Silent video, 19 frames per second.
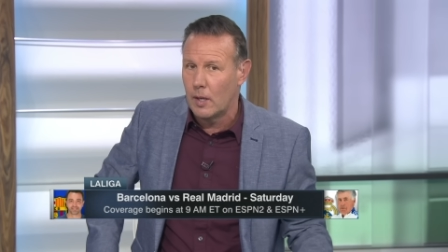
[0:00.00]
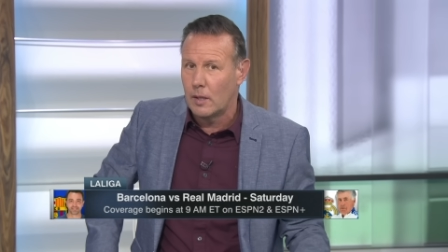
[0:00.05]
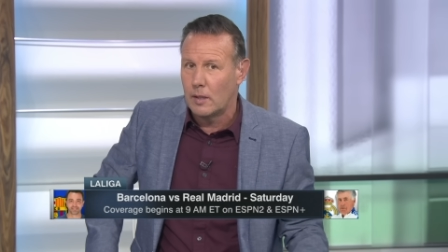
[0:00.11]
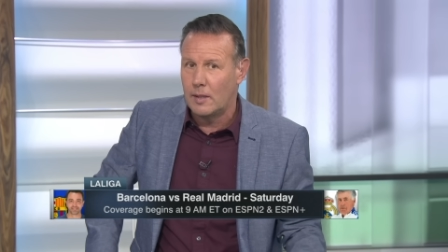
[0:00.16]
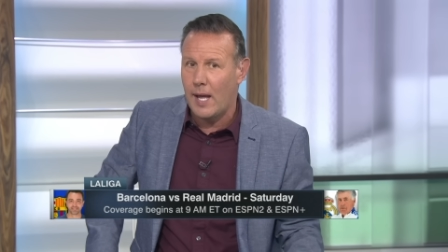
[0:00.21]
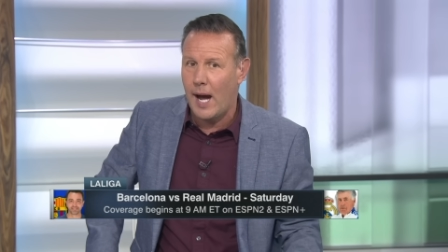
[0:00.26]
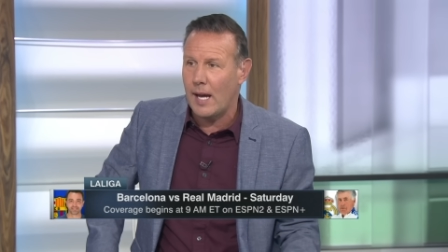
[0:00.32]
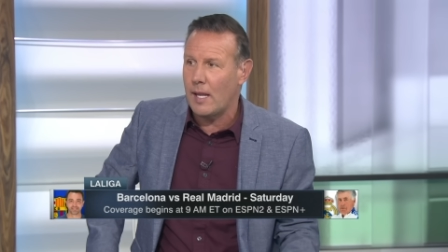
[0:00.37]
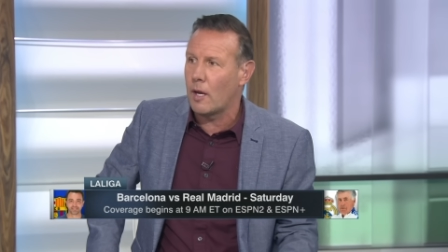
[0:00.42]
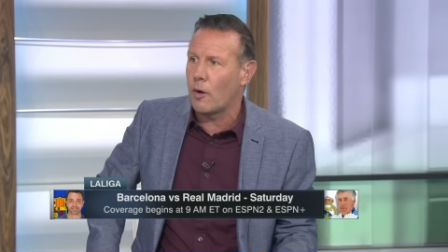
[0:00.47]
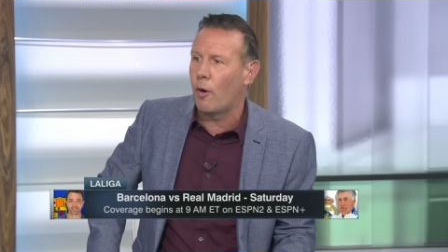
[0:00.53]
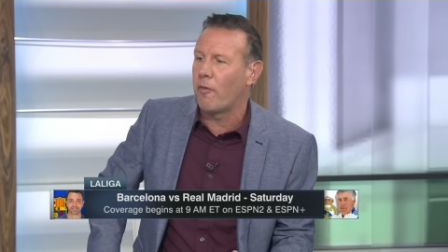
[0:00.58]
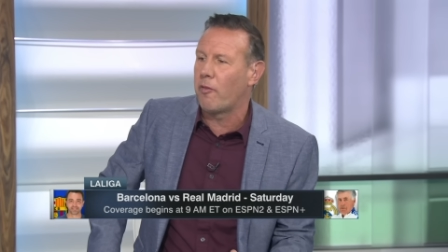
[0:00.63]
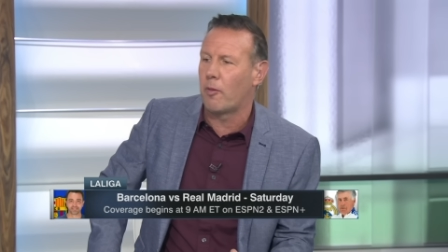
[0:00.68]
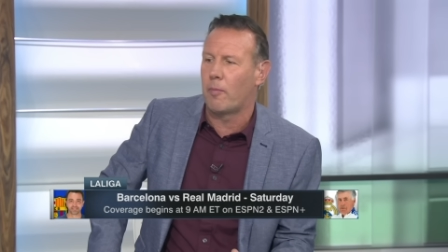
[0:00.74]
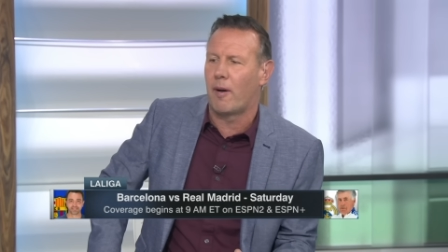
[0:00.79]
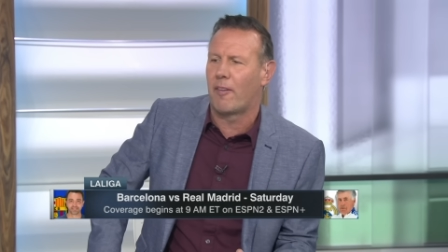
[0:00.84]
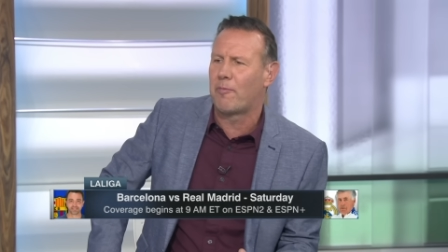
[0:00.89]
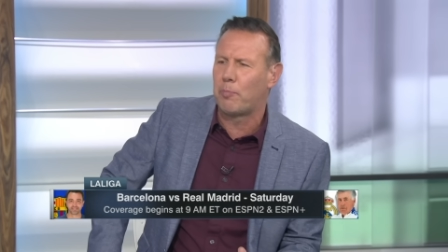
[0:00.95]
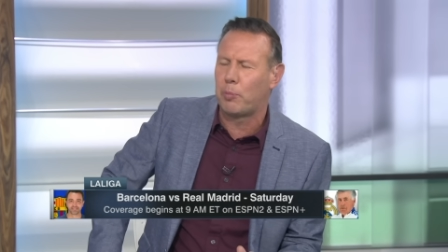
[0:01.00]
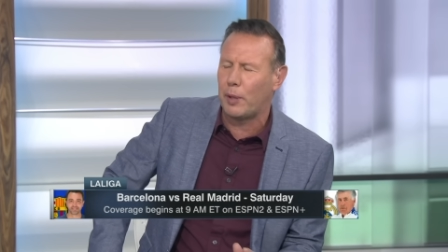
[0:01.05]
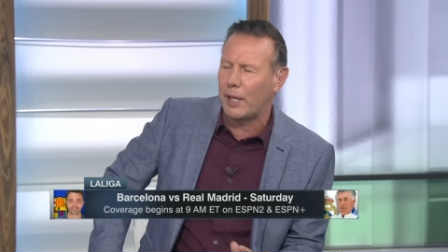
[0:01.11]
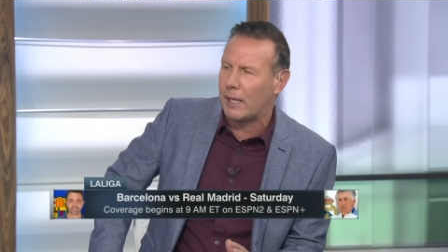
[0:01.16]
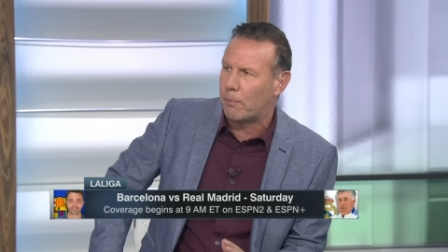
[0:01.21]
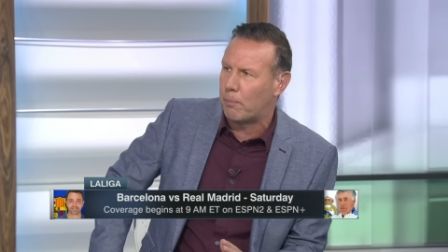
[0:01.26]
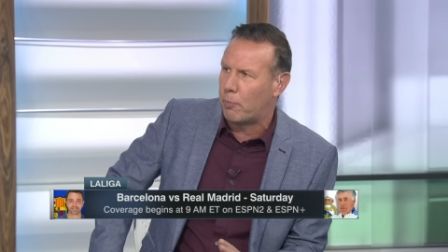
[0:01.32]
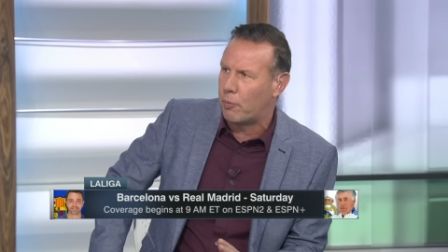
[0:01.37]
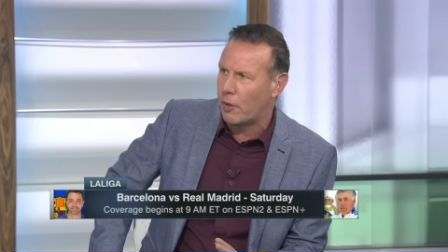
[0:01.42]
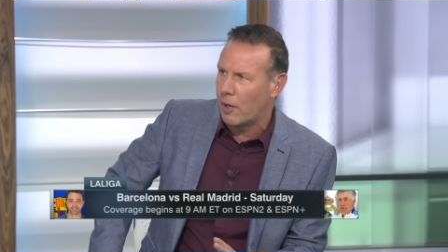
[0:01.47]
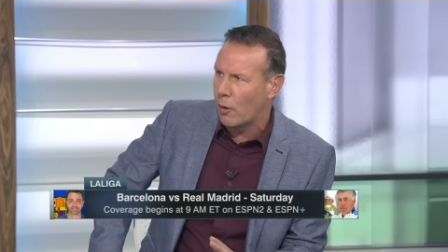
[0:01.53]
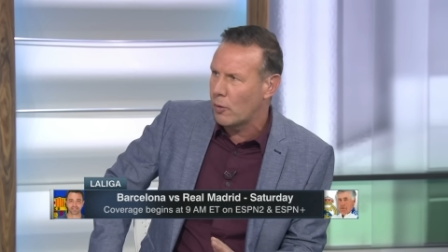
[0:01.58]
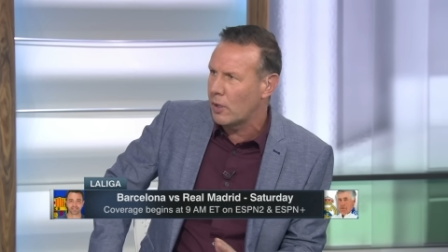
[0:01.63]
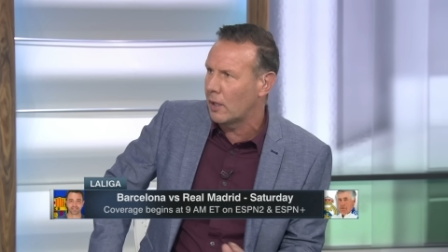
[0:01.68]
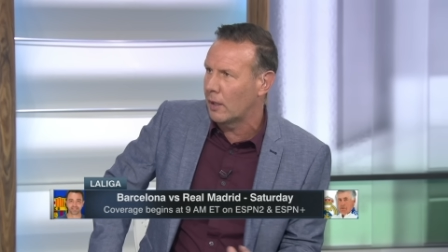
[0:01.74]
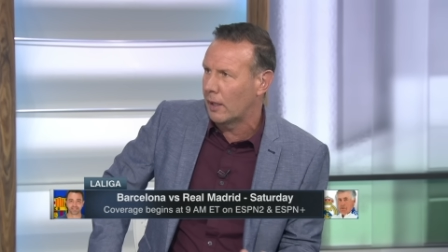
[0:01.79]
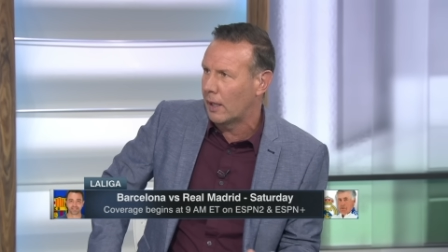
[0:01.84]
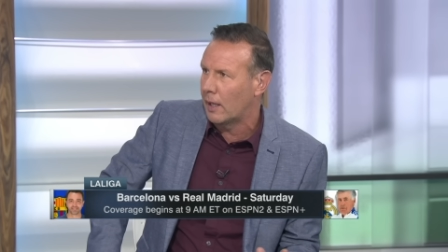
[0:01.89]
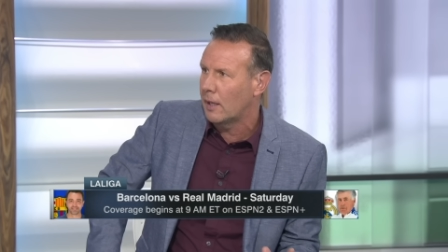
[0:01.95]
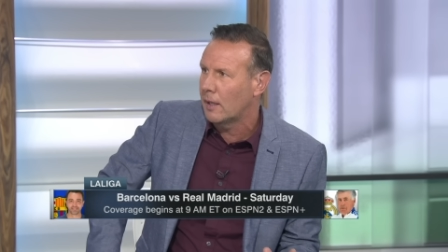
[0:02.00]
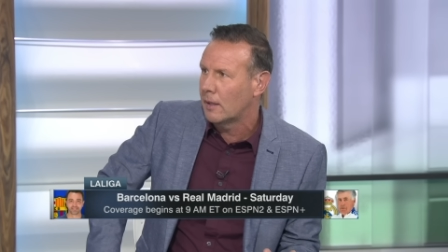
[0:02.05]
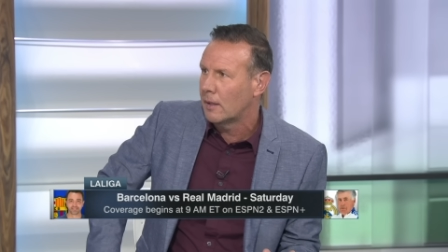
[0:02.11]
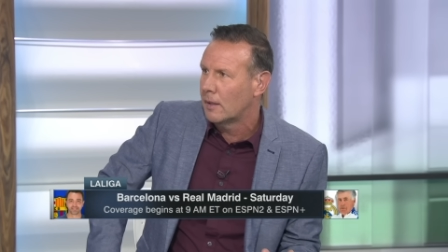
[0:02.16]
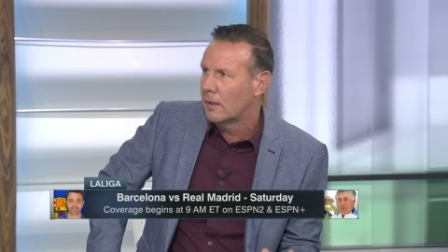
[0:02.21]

Neither of them have played brilliantly.